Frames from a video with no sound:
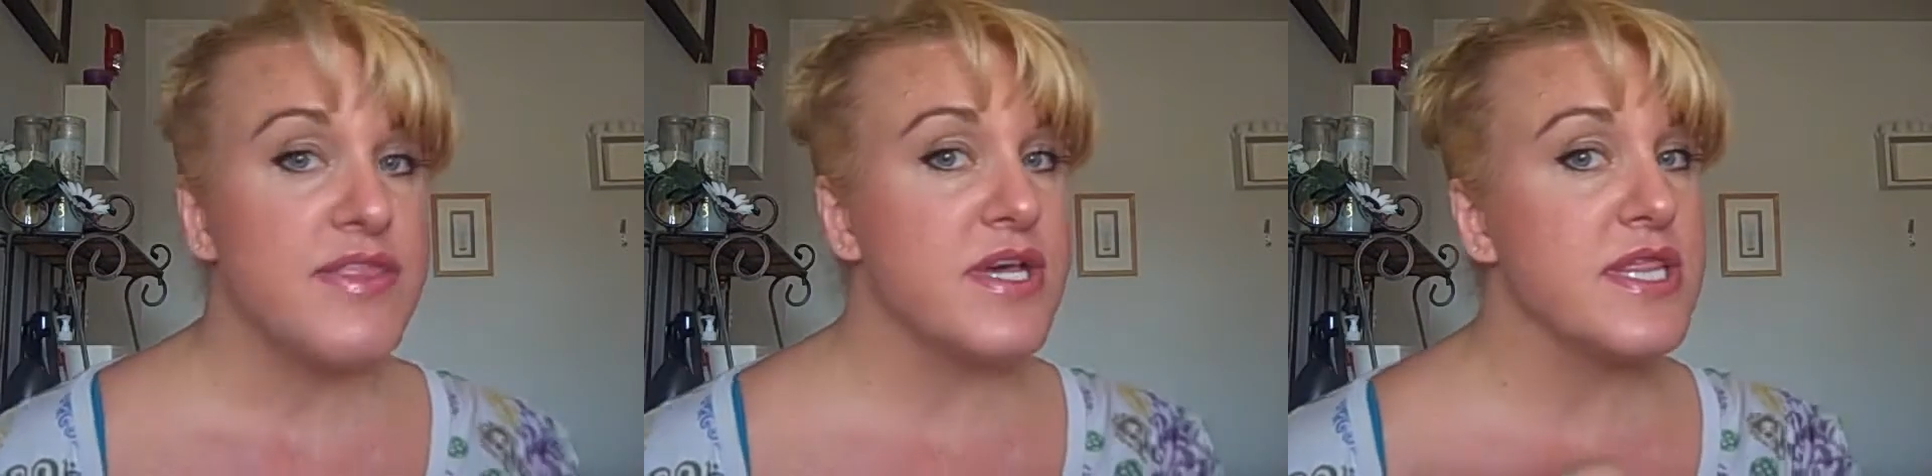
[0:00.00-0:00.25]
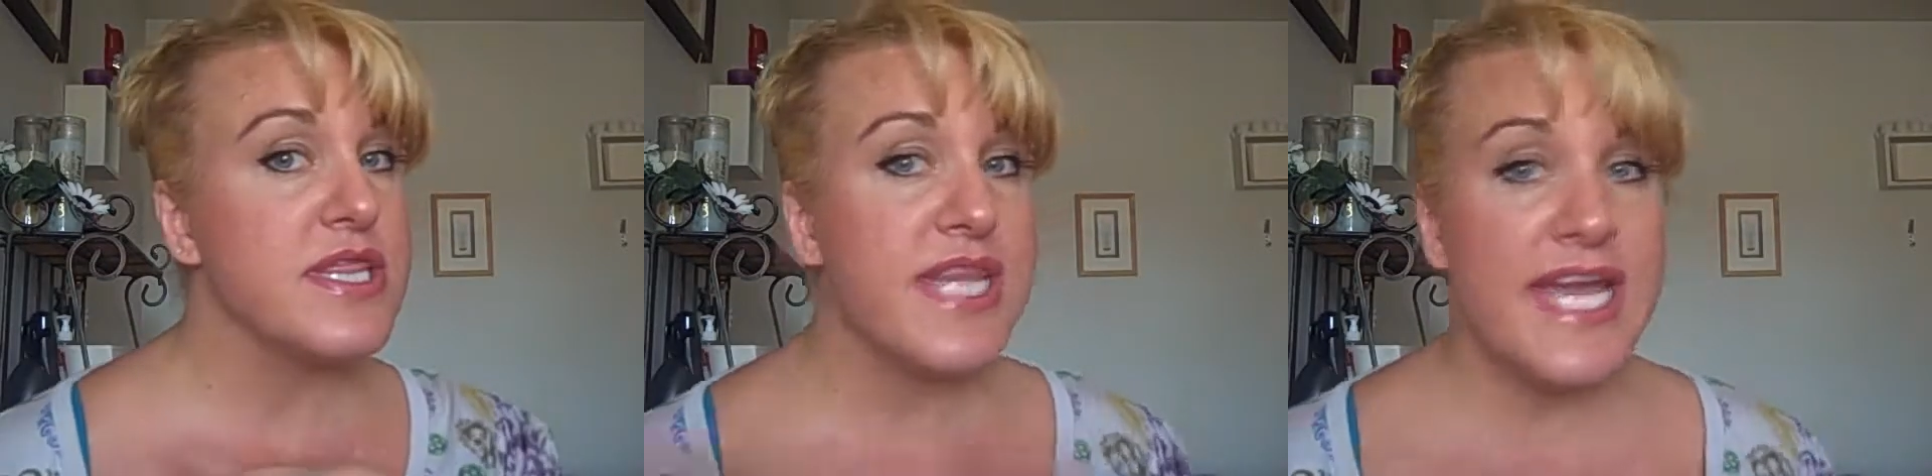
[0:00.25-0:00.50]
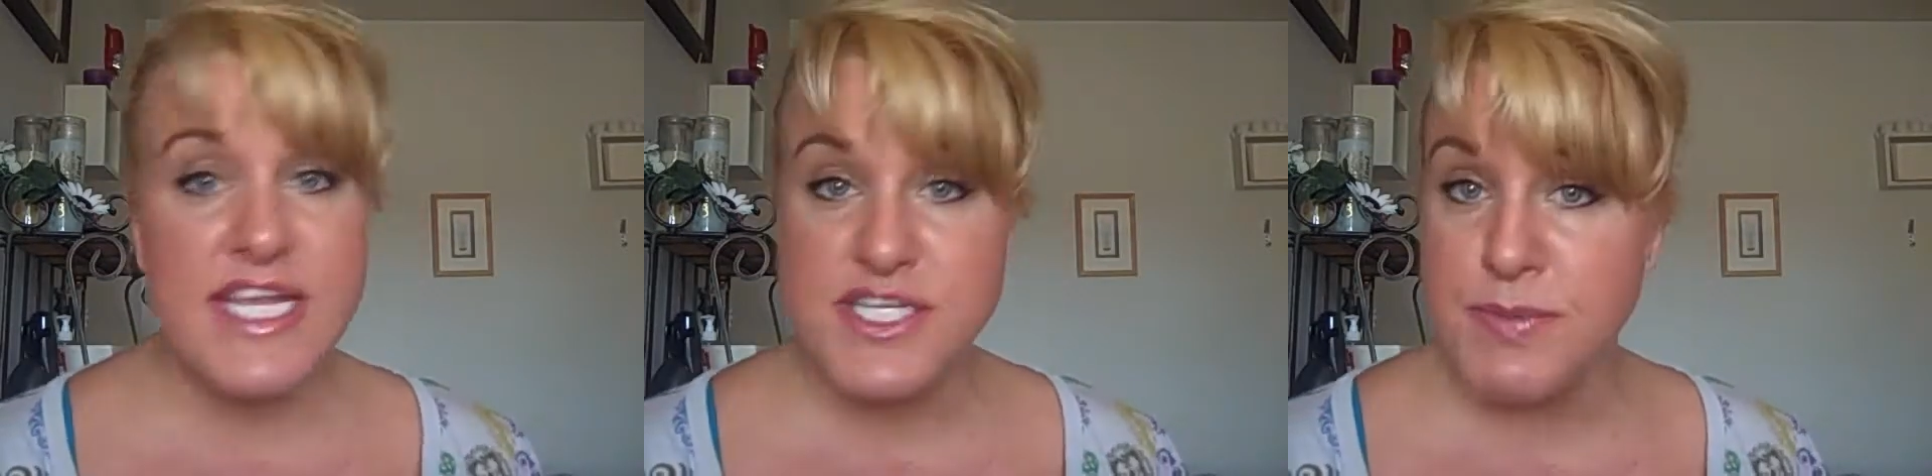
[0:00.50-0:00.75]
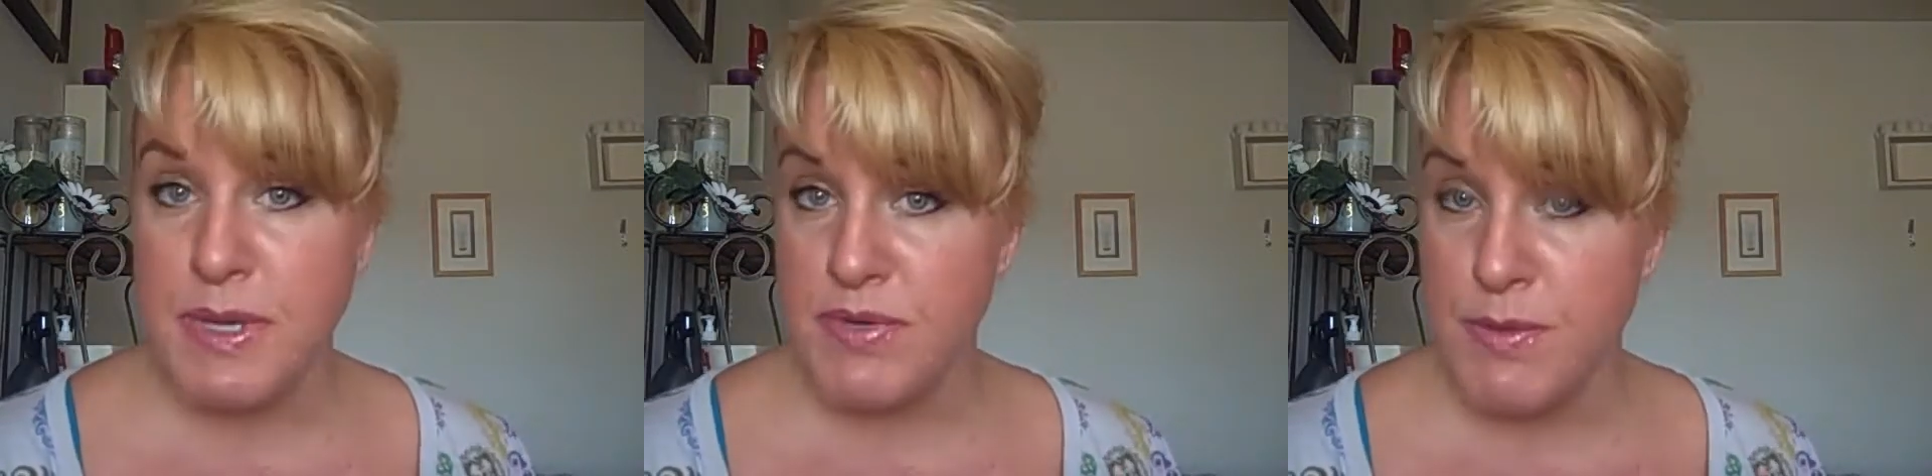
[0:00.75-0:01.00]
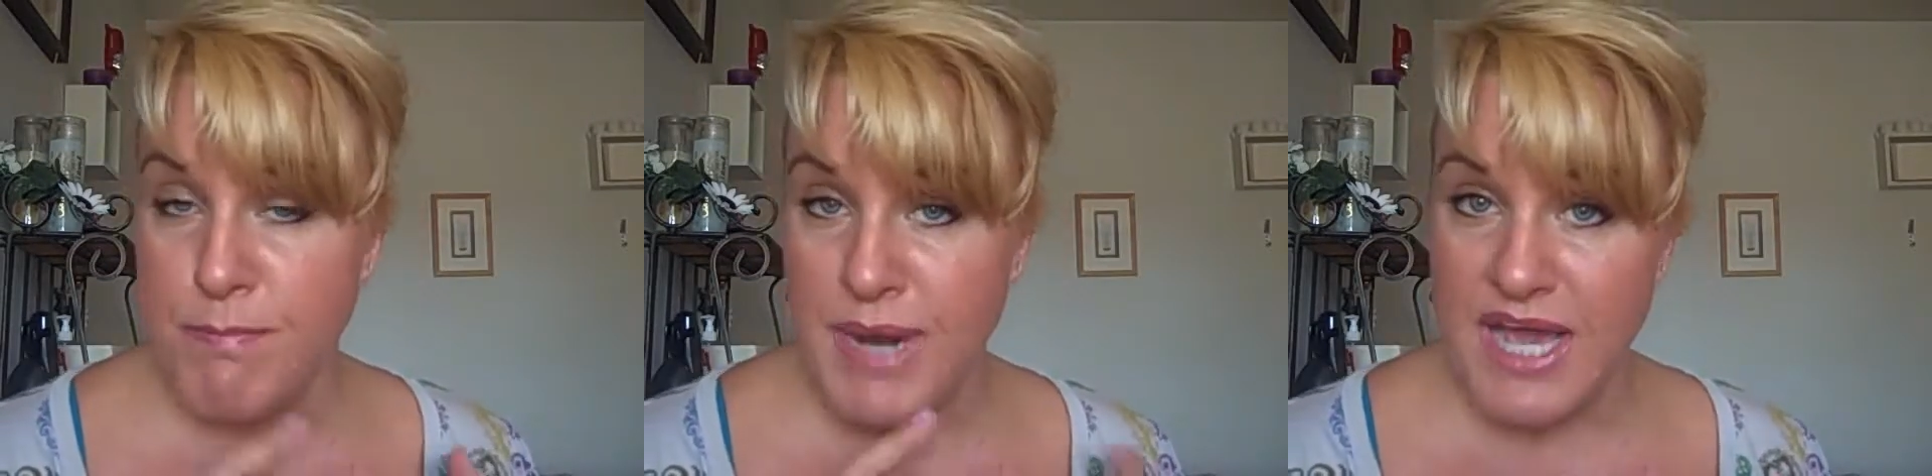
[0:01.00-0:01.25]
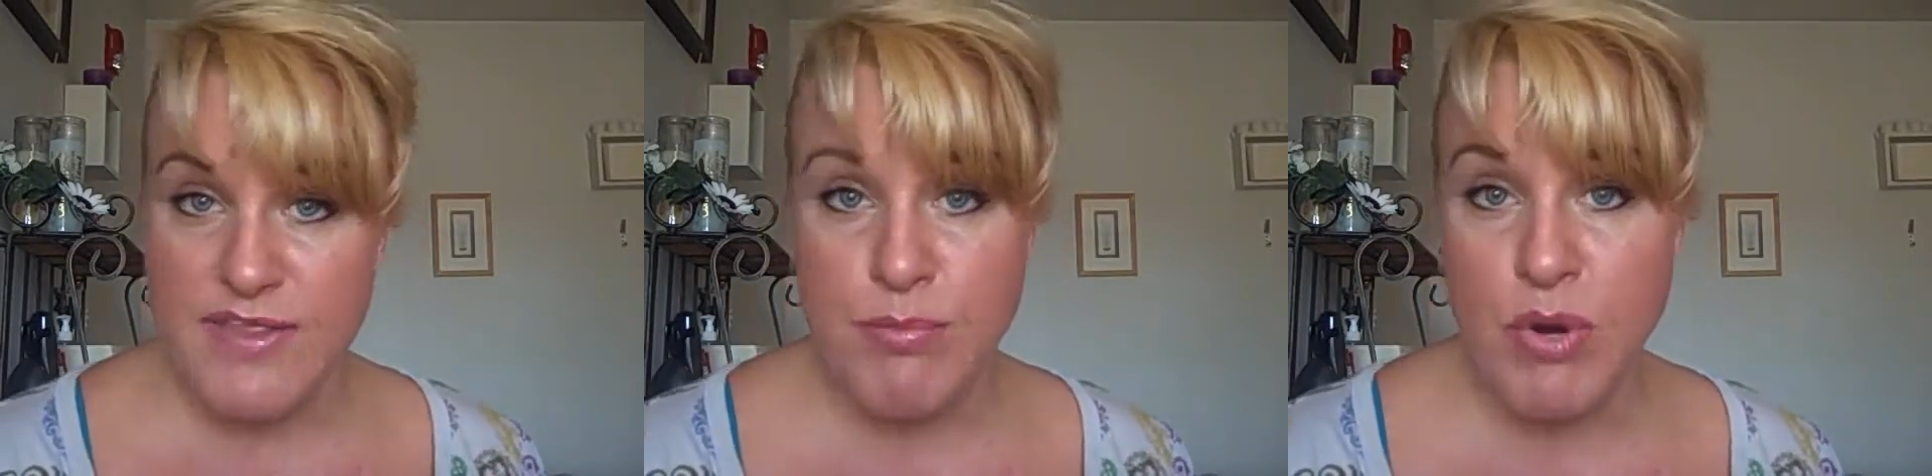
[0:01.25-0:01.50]
The link to be able to
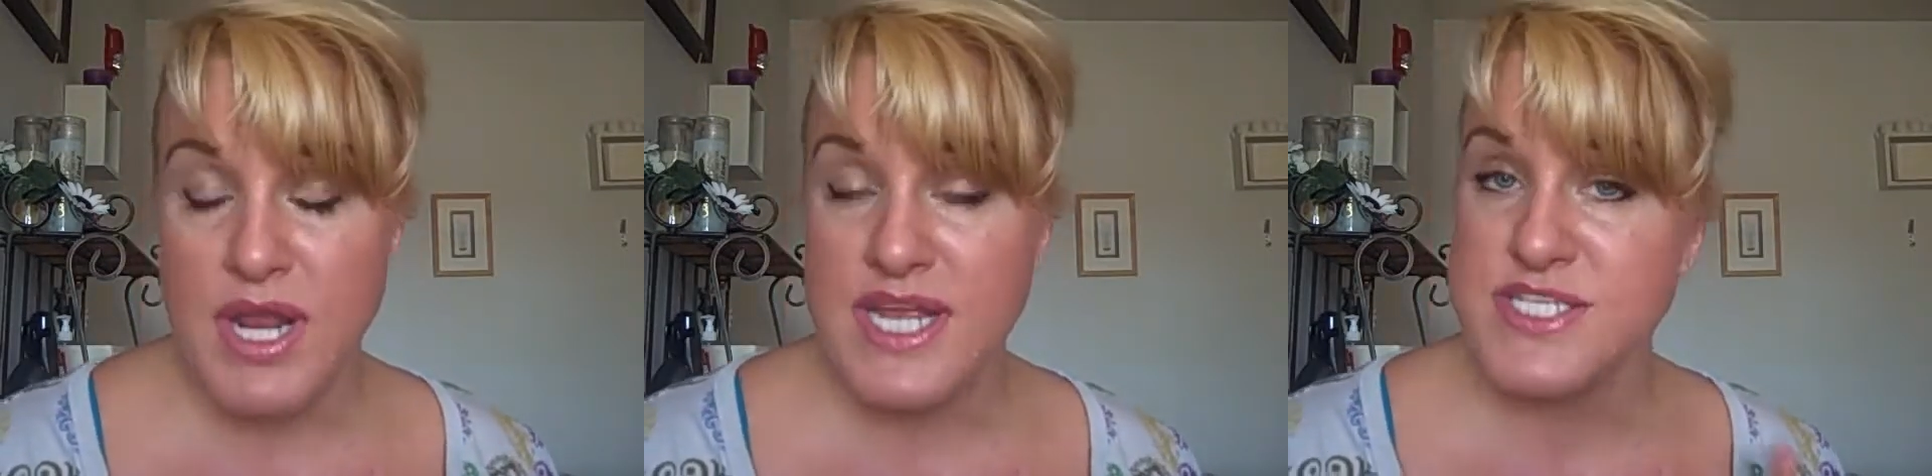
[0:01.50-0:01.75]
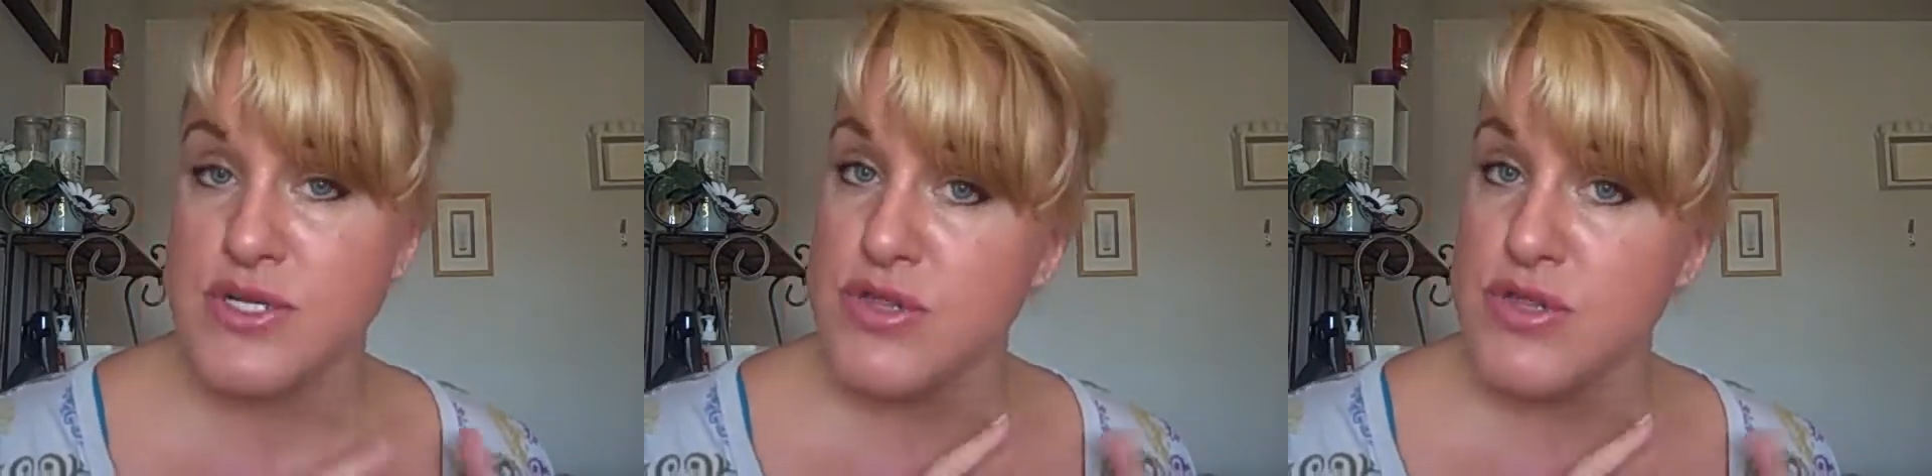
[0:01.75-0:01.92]
buy the products